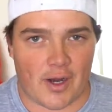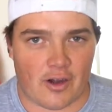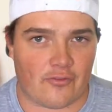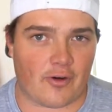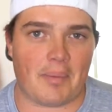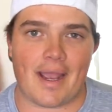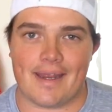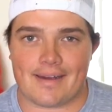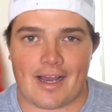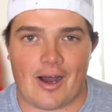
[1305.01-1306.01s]
weird for my
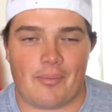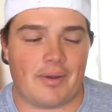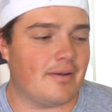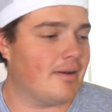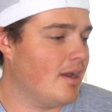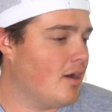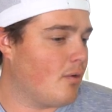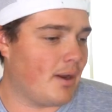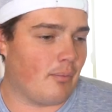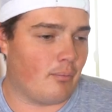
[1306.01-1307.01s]
income and
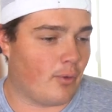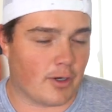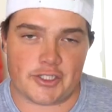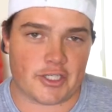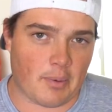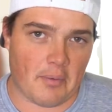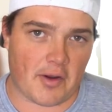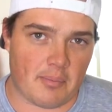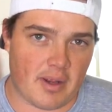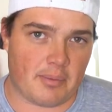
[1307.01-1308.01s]
we weren't sure we were
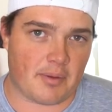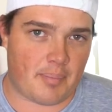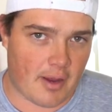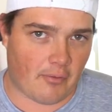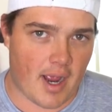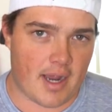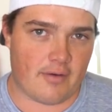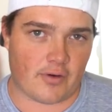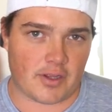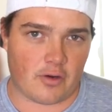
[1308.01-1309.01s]
gonna be able to pay rent
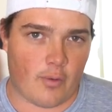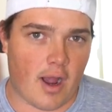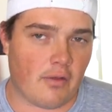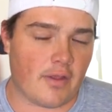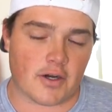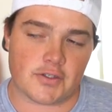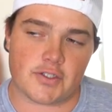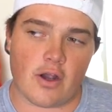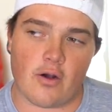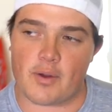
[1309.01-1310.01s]
for a little while there.
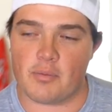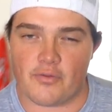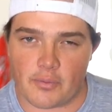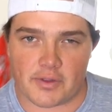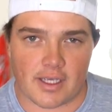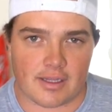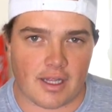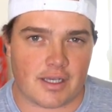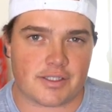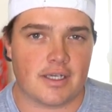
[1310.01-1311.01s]
So we moved in with the
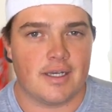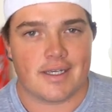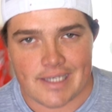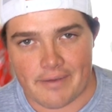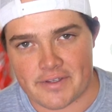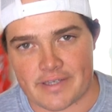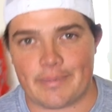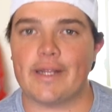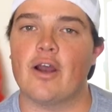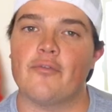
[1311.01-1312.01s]
in-laws, saving some
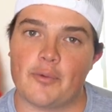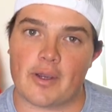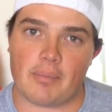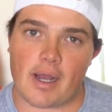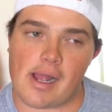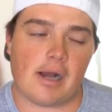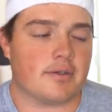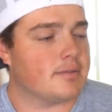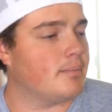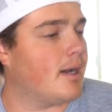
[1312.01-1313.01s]
money. Hopefully we can buy a
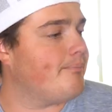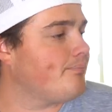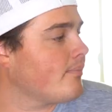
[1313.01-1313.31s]
house. But